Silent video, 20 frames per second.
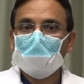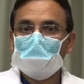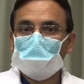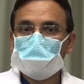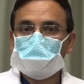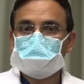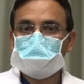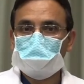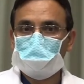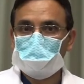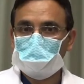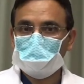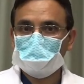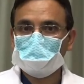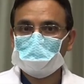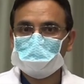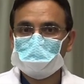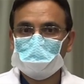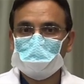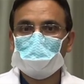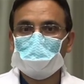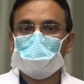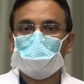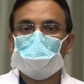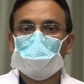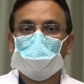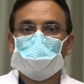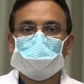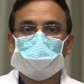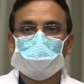It's pooling in the leg,
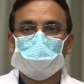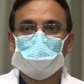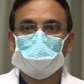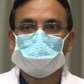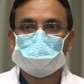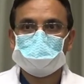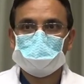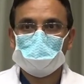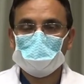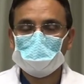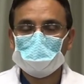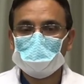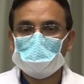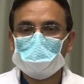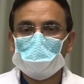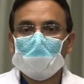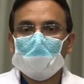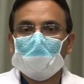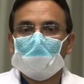causing leg swelling.